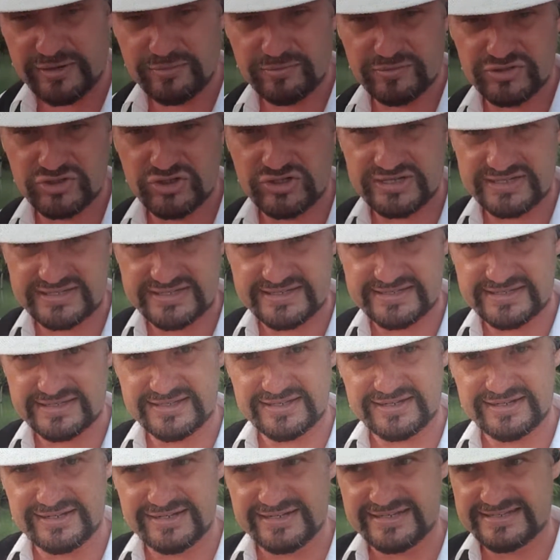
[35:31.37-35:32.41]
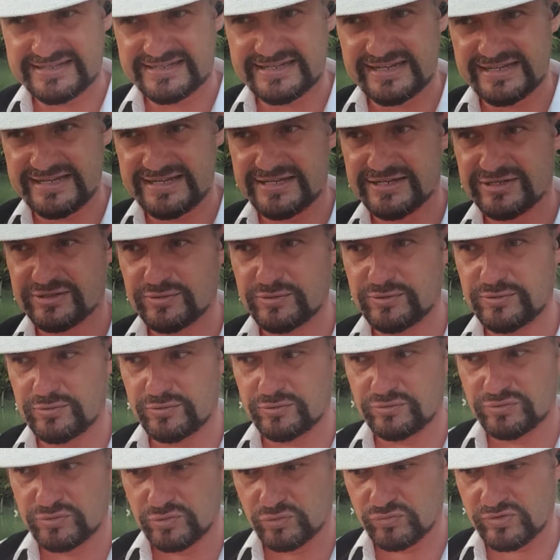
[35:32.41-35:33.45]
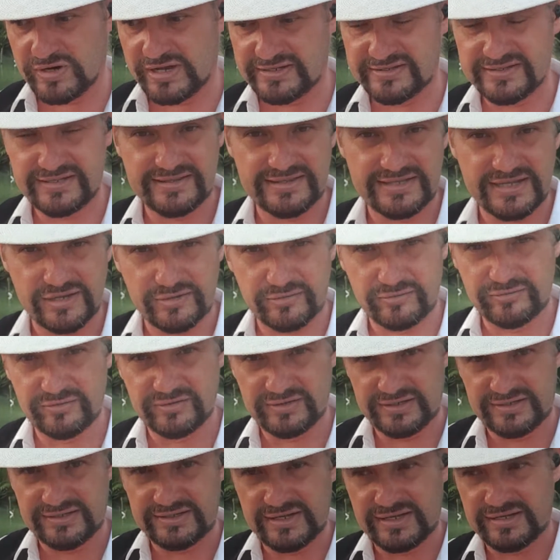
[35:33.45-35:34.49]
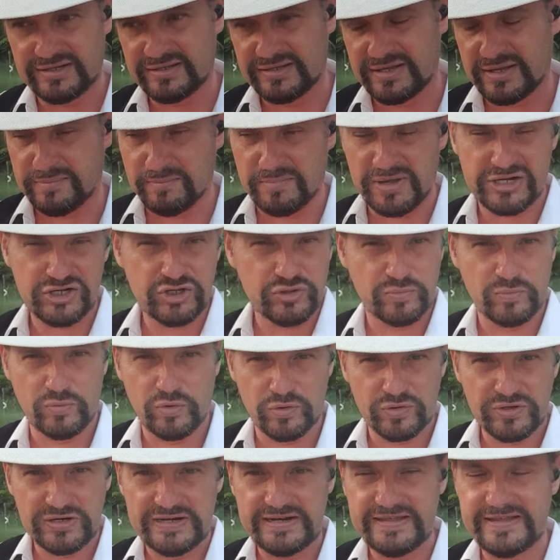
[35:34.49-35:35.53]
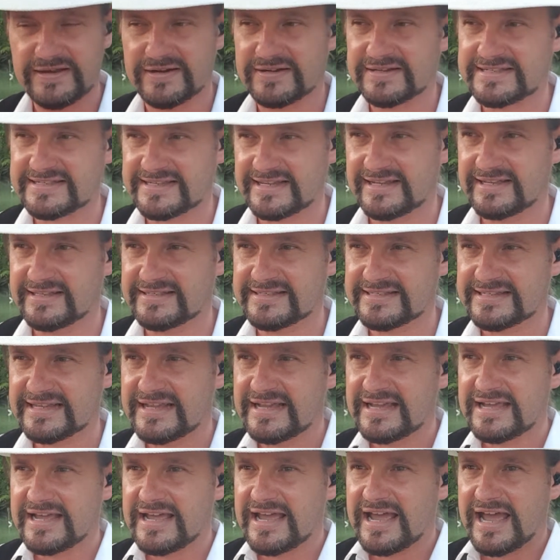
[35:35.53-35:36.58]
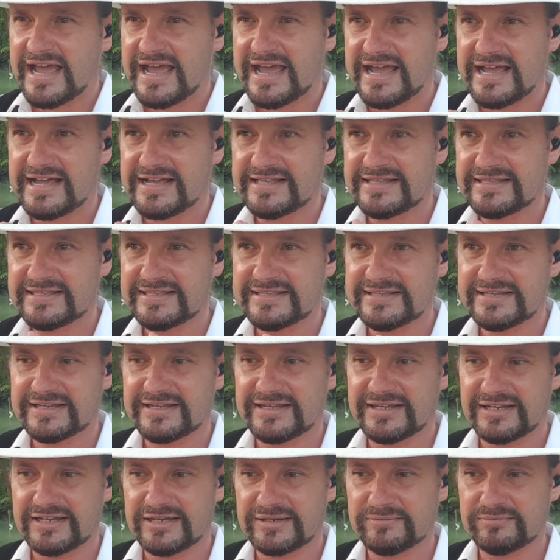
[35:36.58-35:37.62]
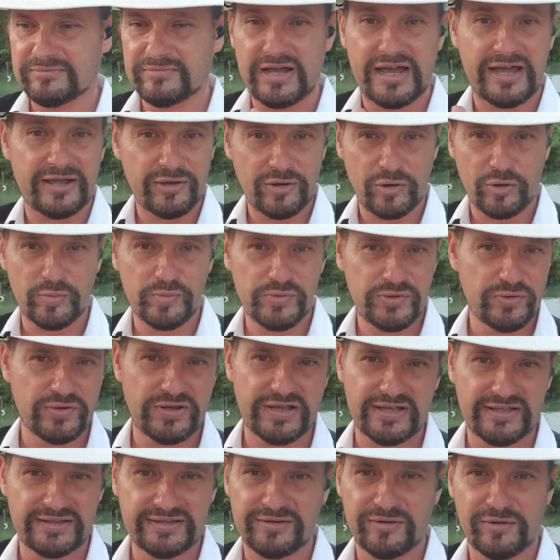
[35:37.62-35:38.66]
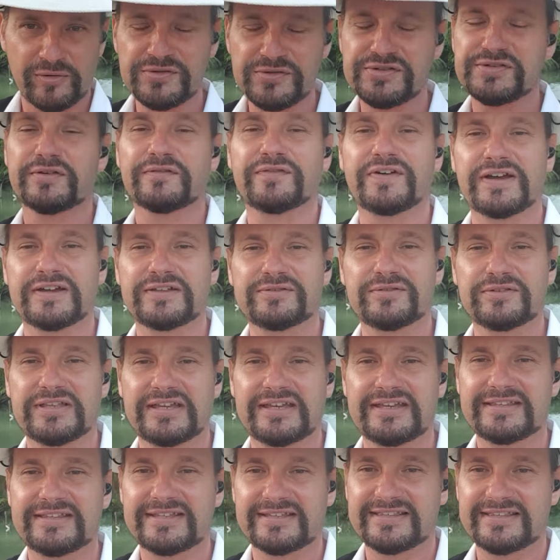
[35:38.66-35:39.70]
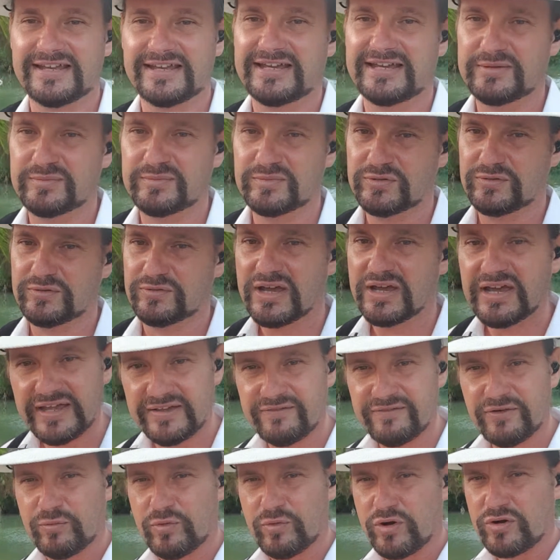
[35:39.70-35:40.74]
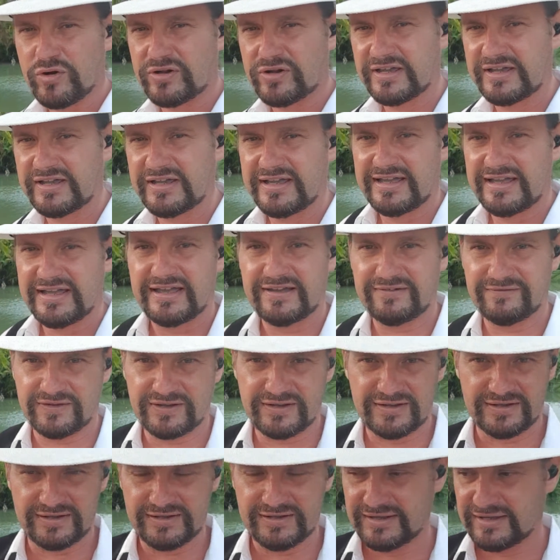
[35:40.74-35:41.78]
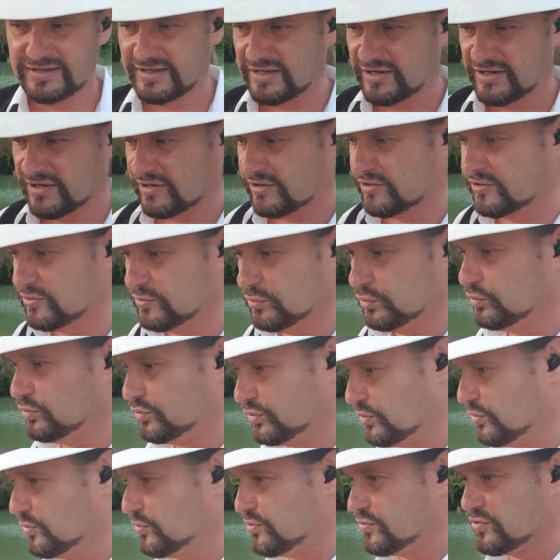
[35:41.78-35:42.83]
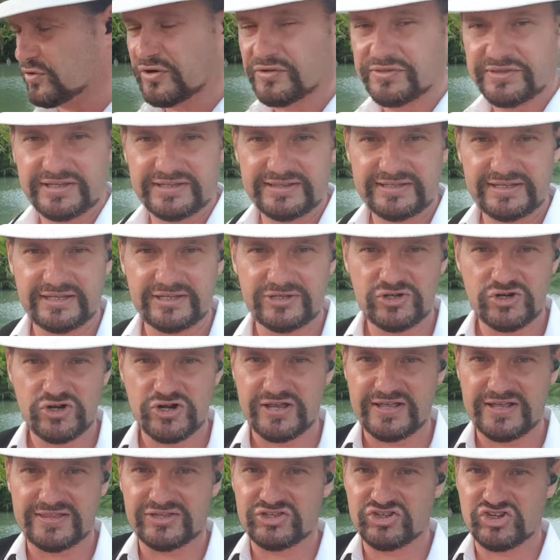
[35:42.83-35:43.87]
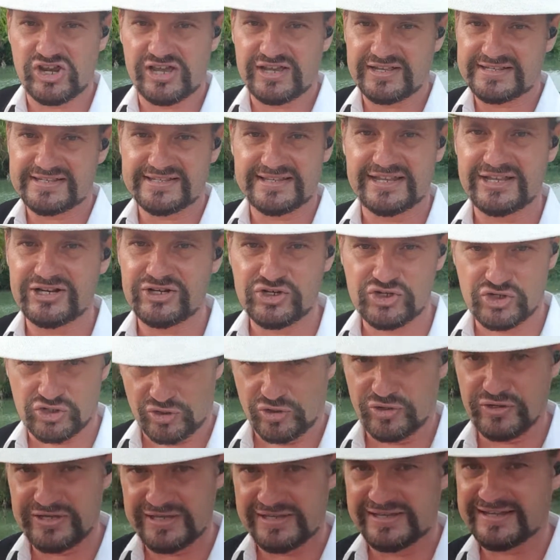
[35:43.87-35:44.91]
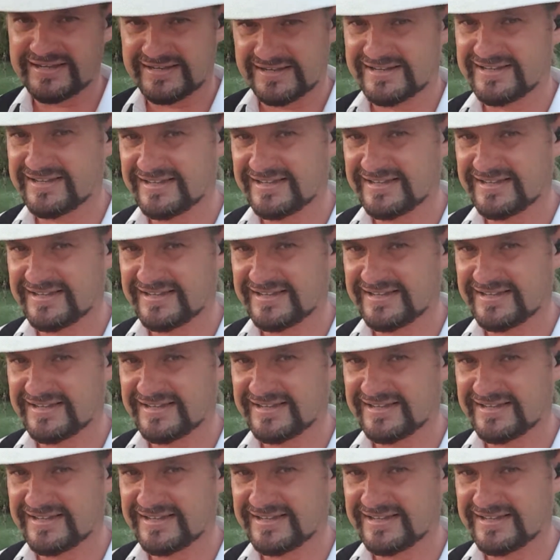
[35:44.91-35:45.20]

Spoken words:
was just saying to you, to write it down in a much more clear sense. And I hope you can also find today the time to have a walk, have a good look on the nature and just enjoying